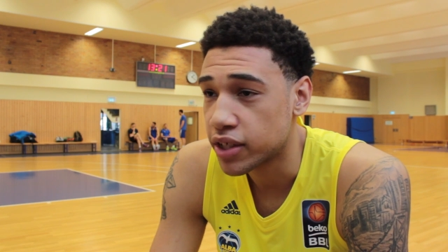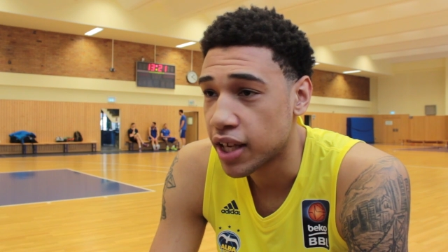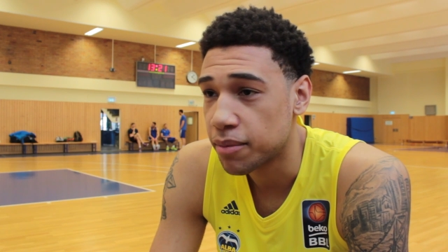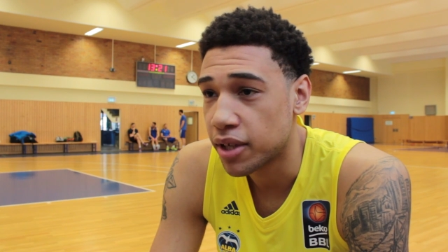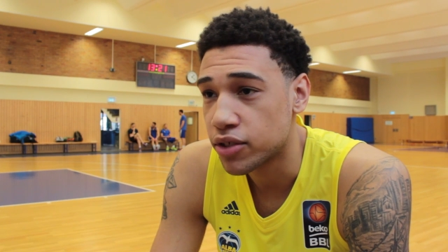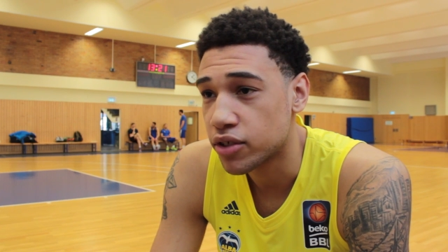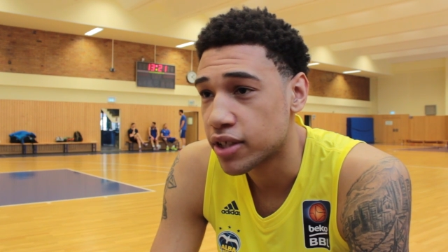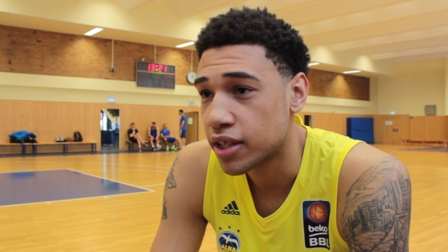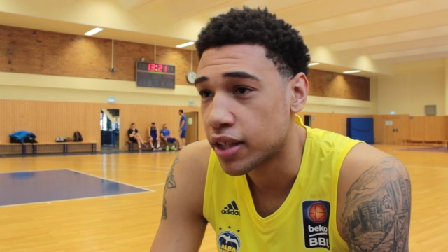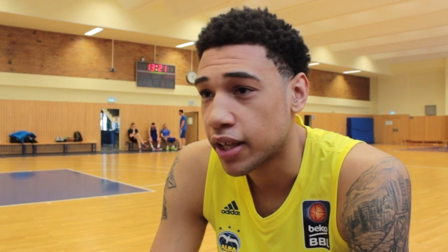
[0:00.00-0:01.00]
just came down to
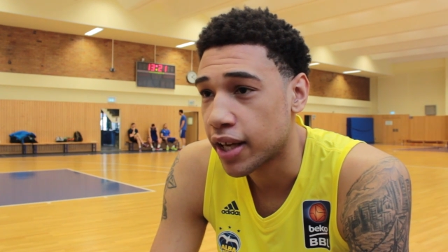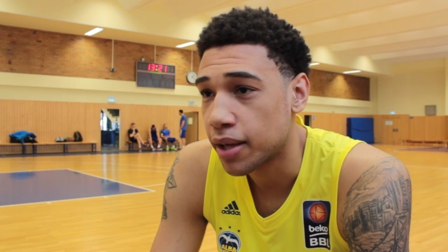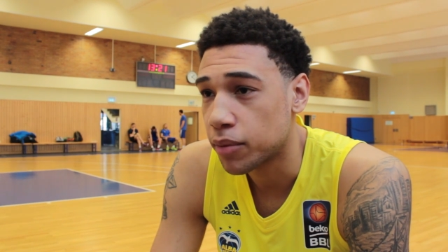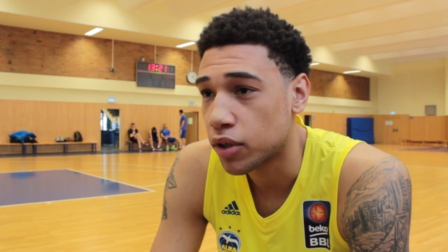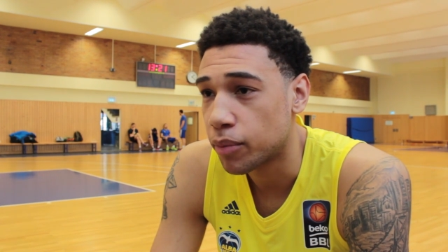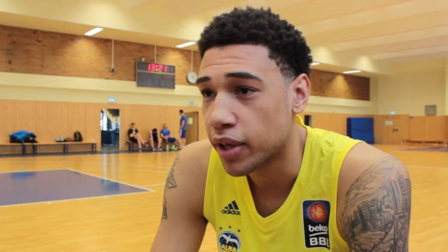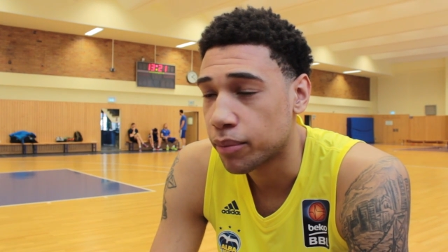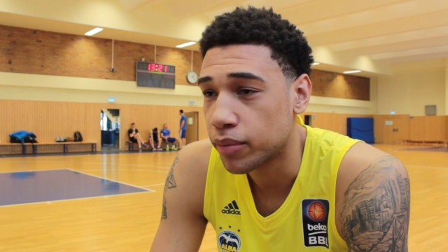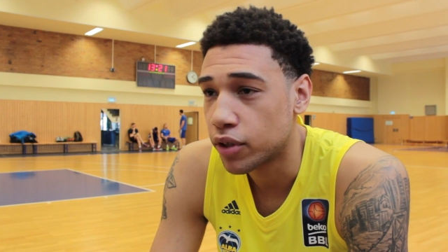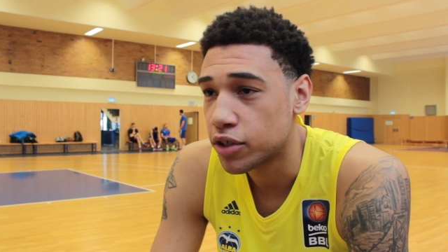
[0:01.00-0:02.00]
the end of the game,
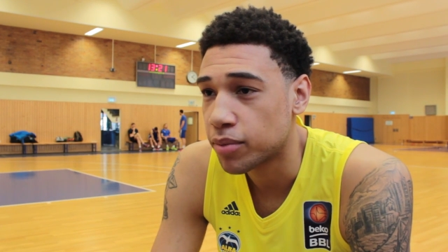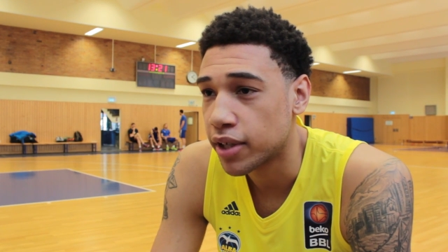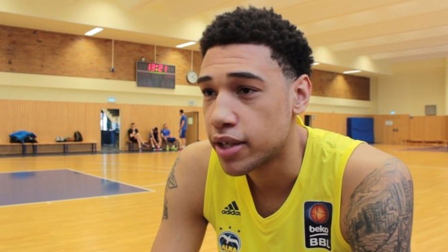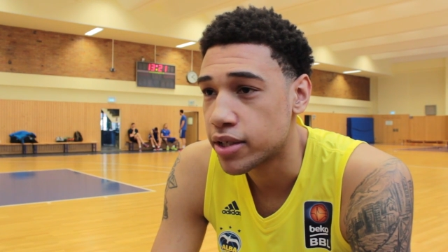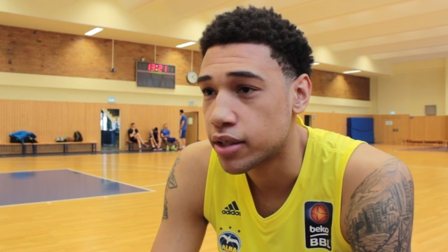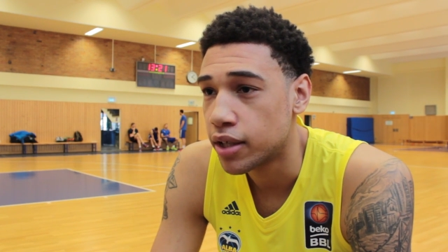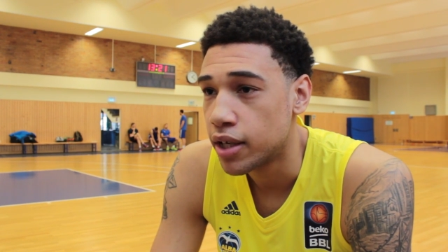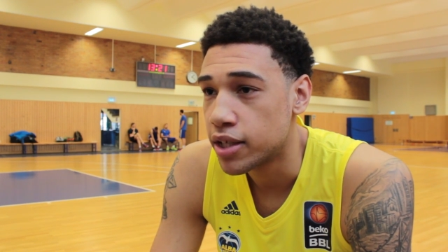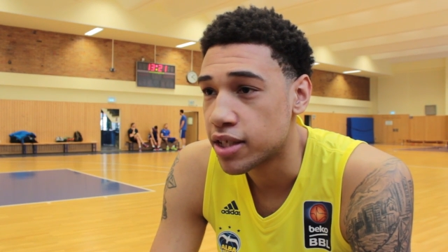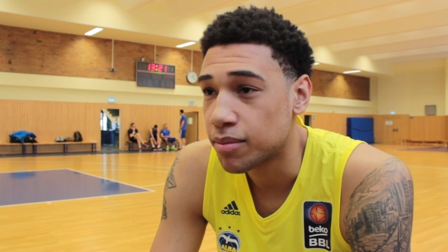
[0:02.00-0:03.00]
making those plays, and it
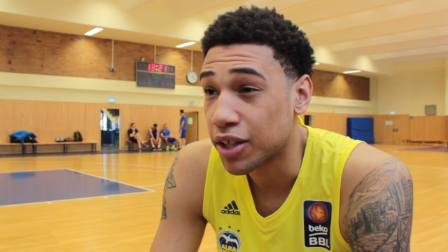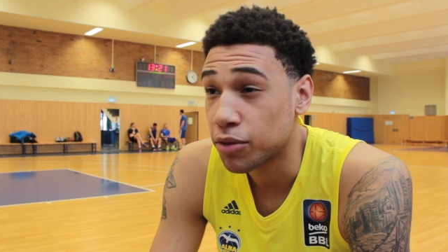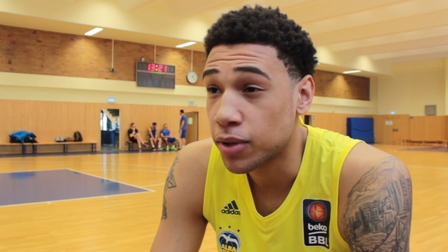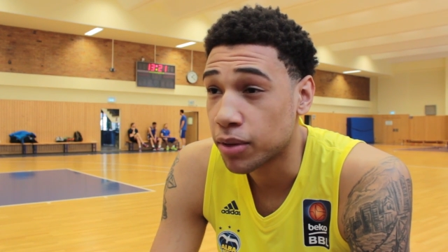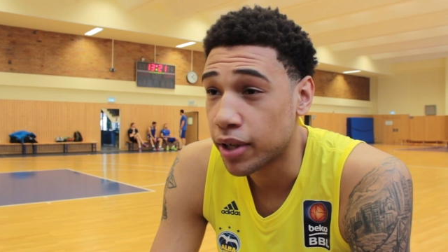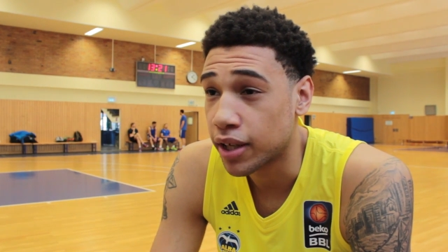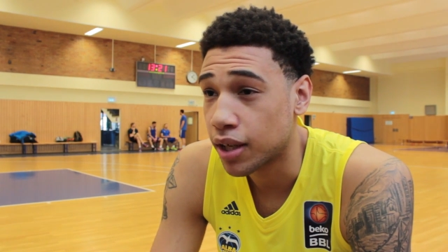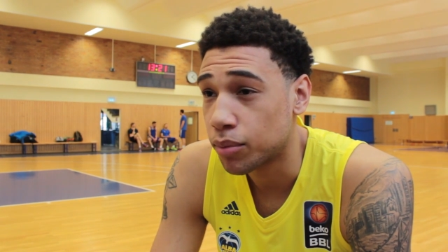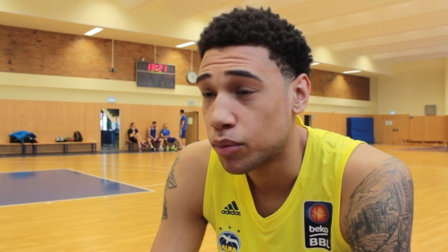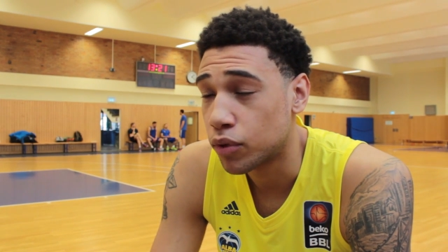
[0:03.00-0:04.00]
seemed like Munich made a
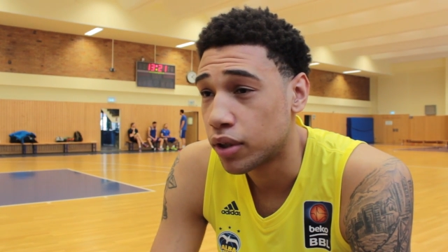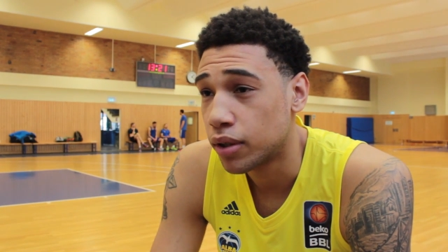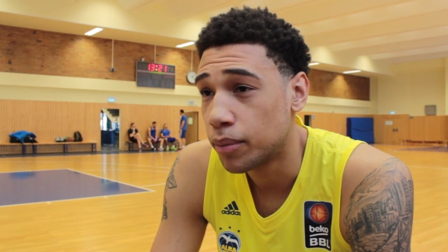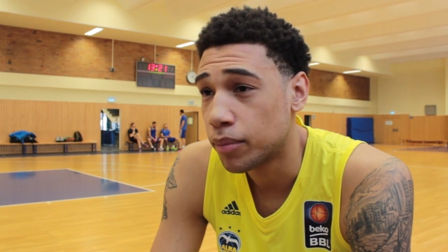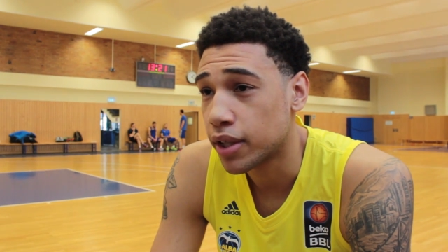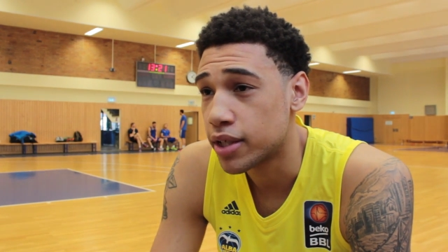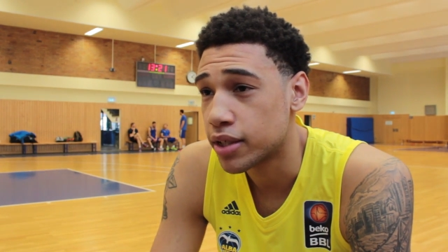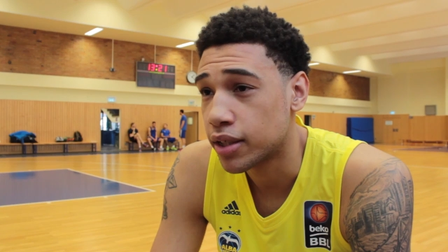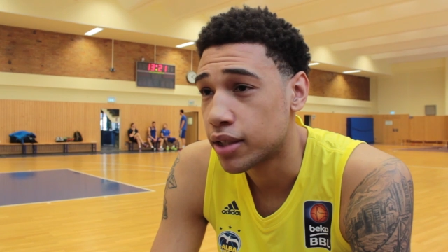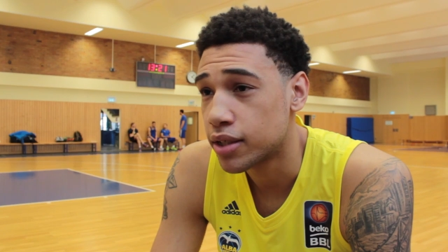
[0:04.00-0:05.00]
couple more plays
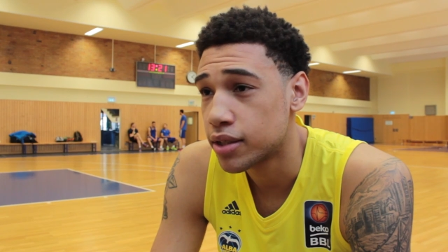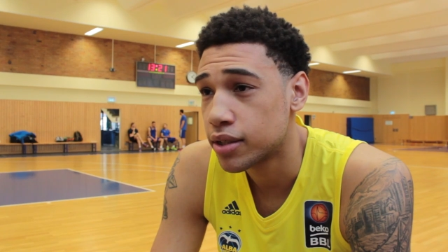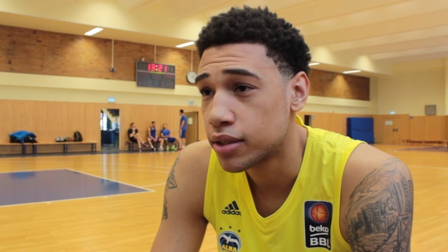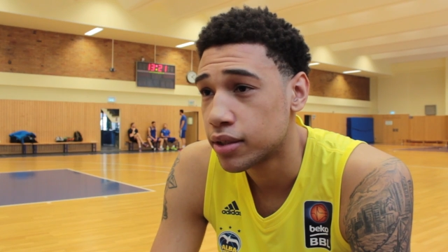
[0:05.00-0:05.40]
than us.